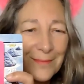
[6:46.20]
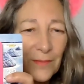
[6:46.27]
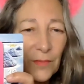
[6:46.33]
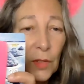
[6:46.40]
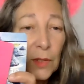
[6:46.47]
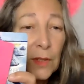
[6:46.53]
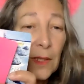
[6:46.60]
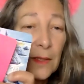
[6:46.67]

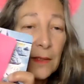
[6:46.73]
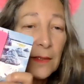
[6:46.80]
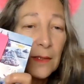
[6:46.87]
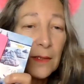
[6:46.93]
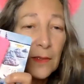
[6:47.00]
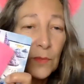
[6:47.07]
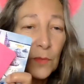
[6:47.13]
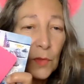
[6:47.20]
What gets
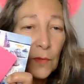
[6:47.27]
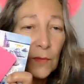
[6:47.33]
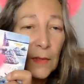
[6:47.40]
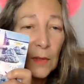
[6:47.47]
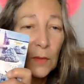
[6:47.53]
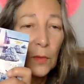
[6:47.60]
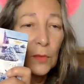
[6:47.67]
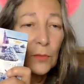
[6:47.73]
us
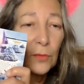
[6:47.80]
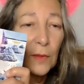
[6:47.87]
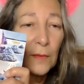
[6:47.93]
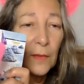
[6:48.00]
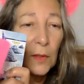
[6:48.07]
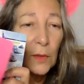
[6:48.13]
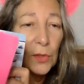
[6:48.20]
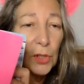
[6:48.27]
moving, what
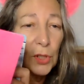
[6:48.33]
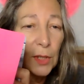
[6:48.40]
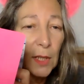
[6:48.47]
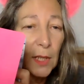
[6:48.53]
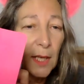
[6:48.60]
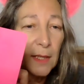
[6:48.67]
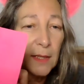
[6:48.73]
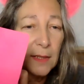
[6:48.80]

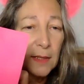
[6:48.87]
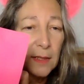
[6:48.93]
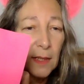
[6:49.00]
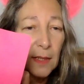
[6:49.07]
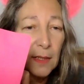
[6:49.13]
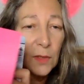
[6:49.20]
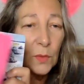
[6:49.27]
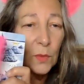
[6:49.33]
revolutionizes us,